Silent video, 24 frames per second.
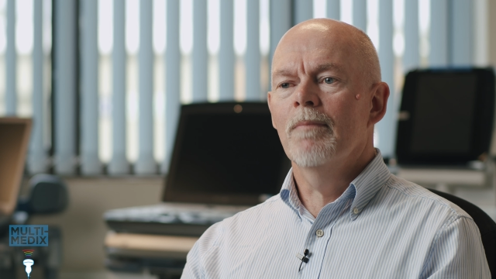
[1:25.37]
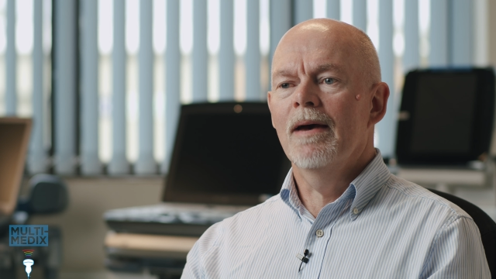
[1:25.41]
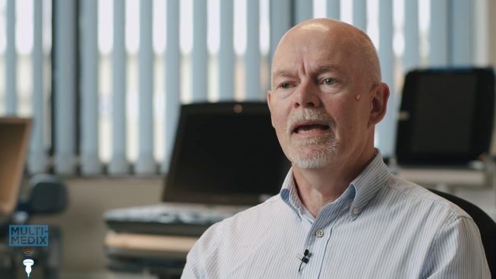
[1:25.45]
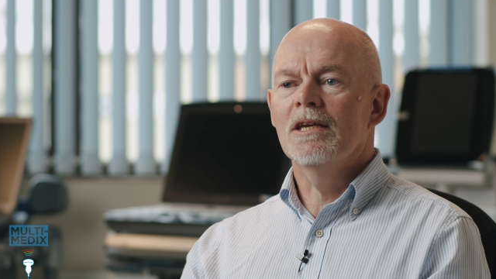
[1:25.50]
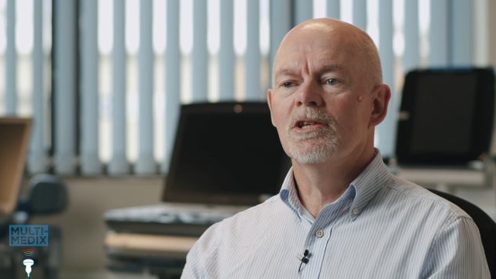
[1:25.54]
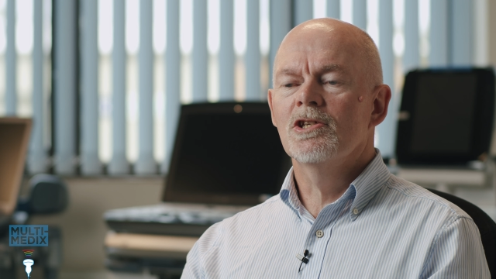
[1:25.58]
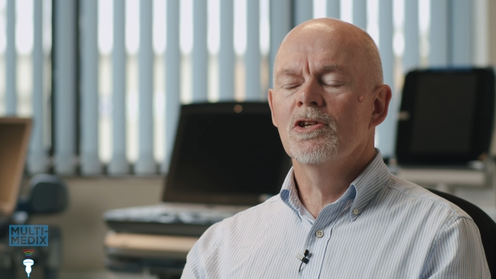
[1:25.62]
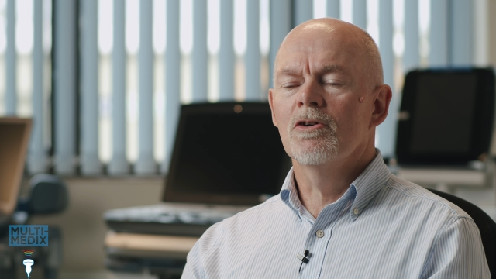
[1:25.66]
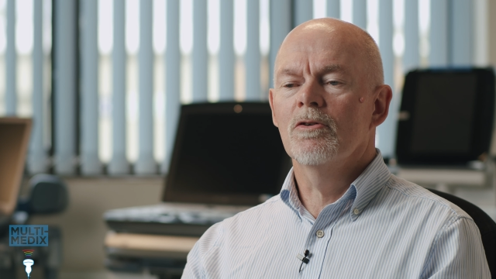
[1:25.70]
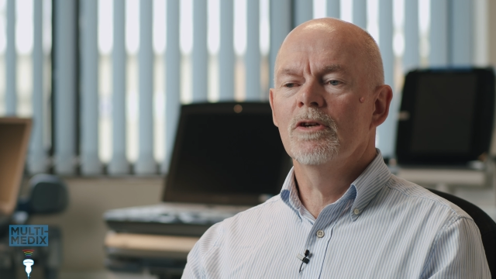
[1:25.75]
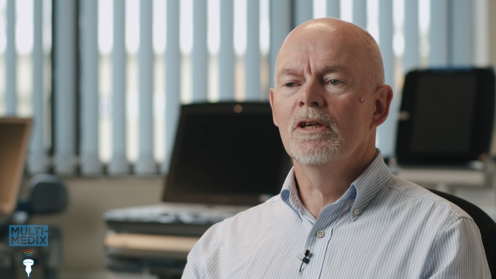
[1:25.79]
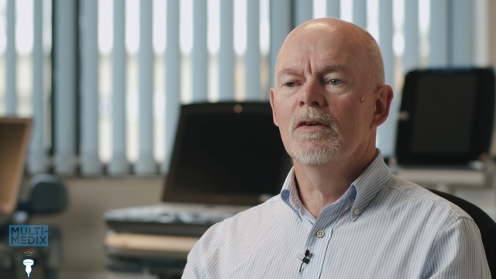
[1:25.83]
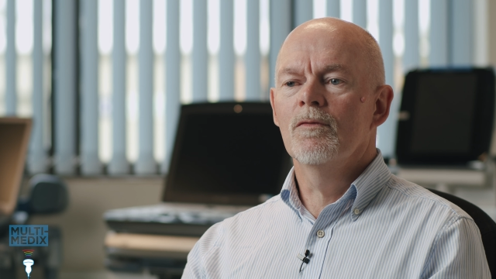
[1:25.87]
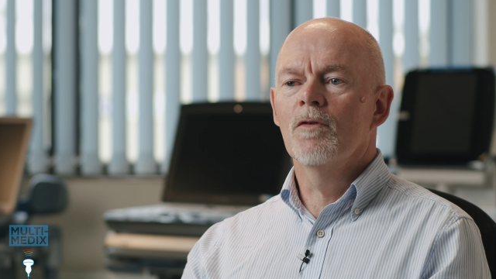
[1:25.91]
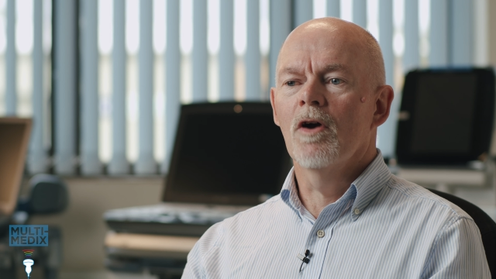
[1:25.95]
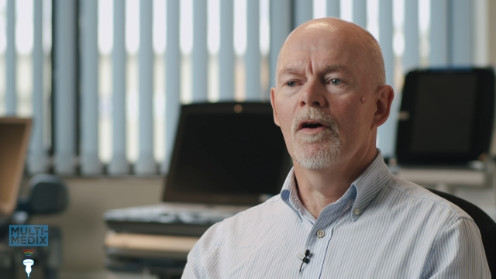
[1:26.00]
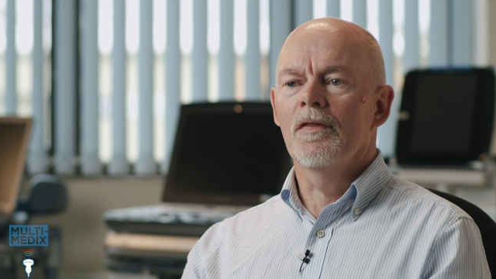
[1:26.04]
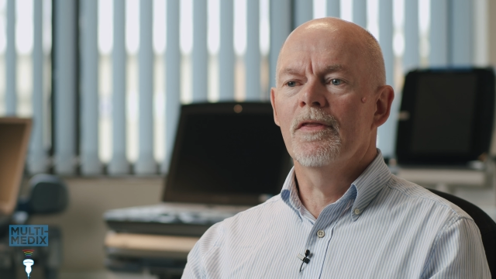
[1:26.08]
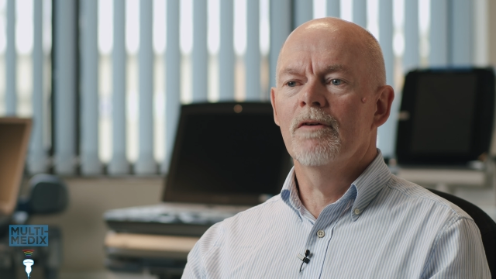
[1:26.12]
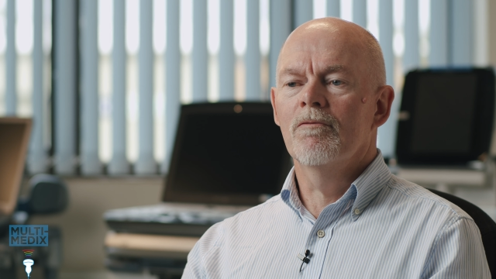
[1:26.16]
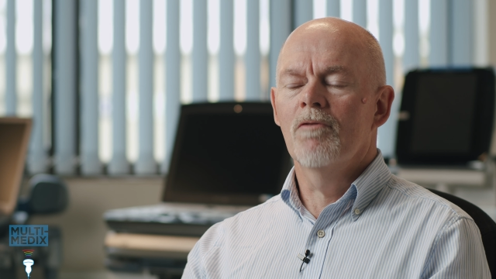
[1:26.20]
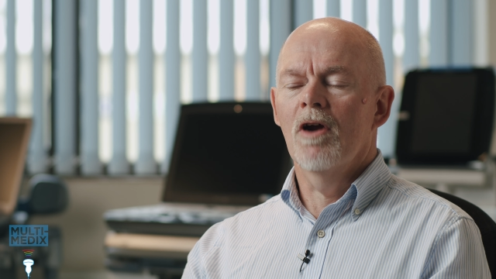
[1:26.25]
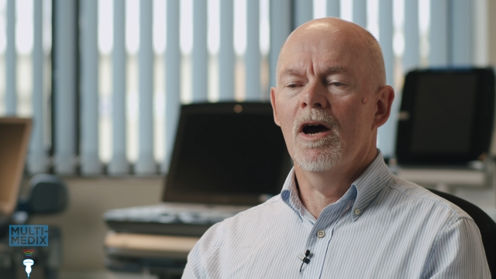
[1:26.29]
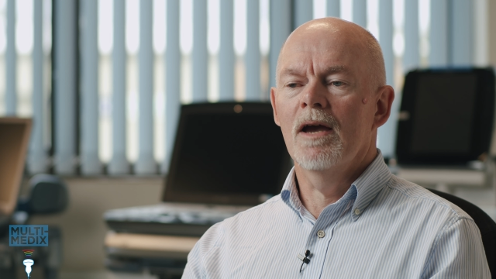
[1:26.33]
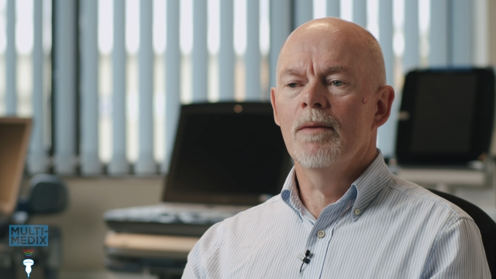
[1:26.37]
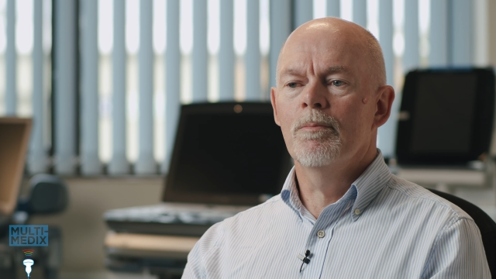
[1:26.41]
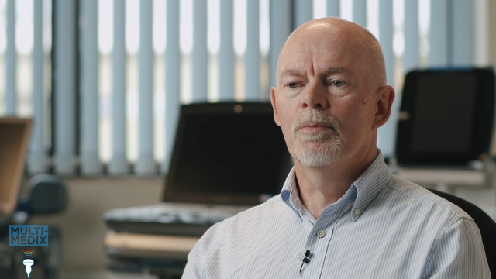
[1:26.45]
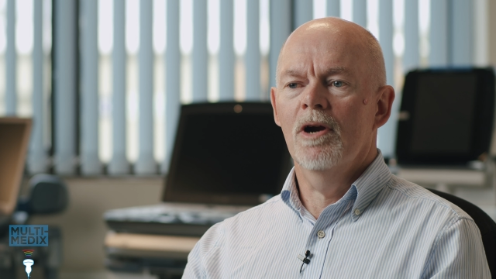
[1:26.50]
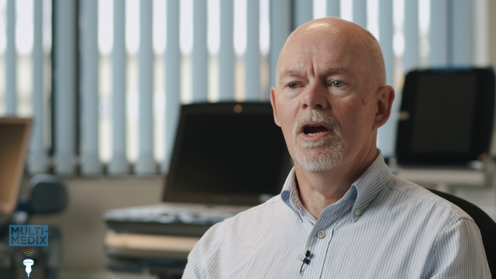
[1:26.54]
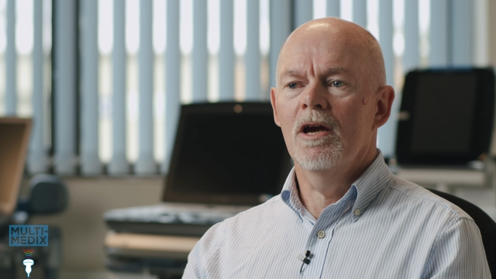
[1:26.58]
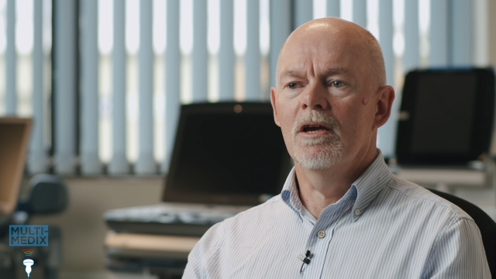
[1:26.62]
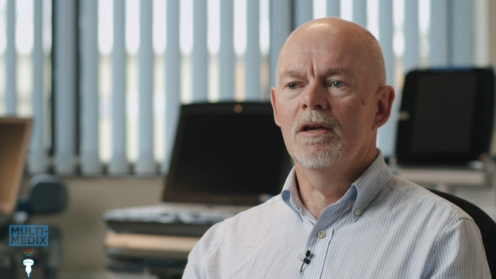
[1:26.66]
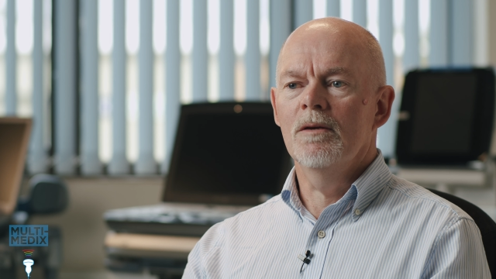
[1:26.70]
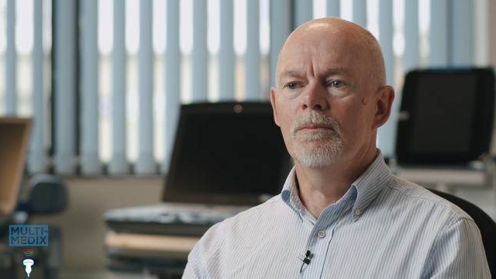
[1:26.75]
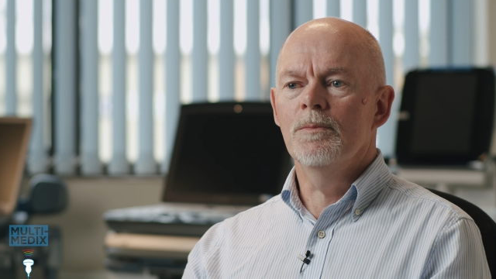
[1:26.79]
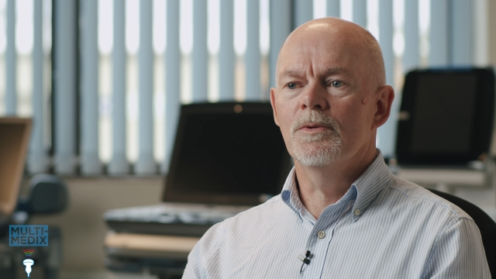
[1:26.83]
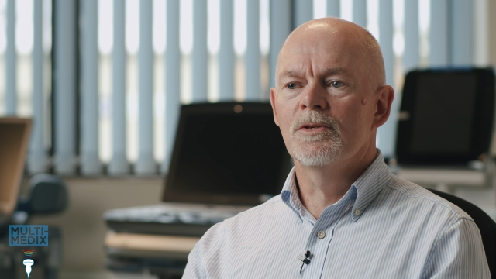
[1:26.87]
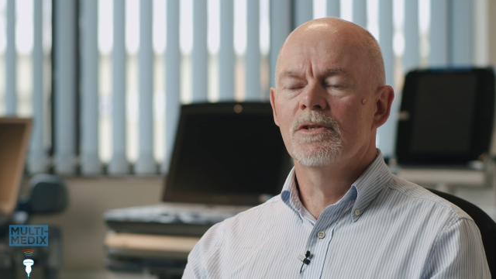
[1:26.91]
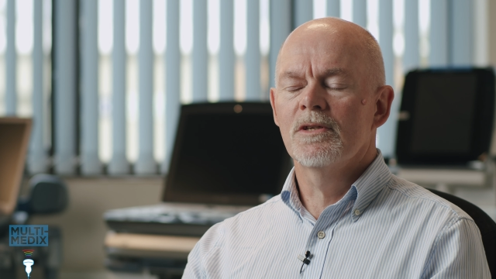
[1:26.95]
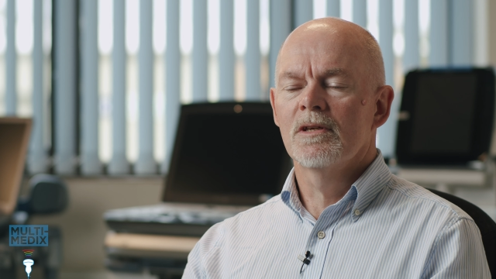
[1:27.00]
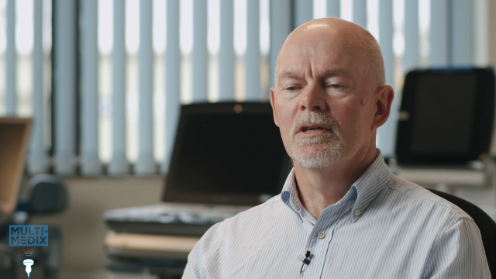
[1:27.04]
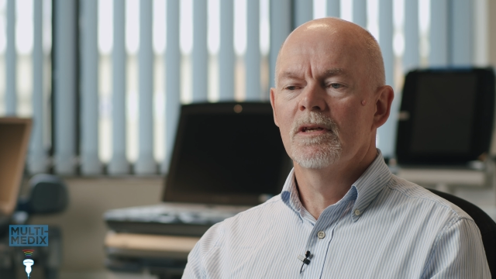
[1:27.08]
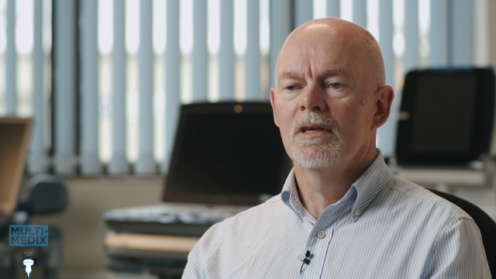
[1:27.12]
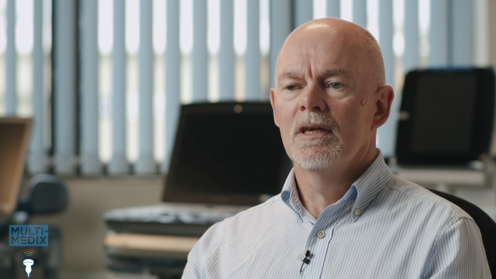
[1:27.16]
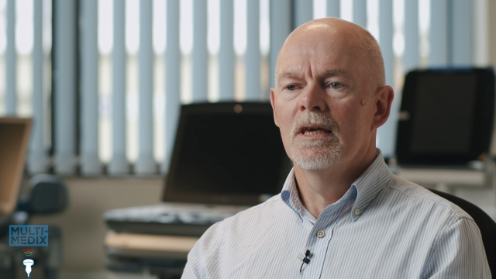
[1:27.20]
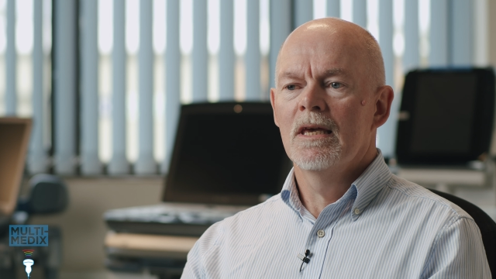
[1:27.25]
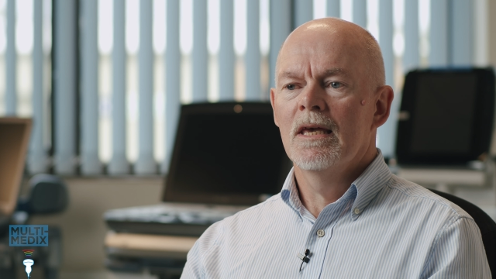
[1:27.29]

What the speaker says: make sure you've got the right probes.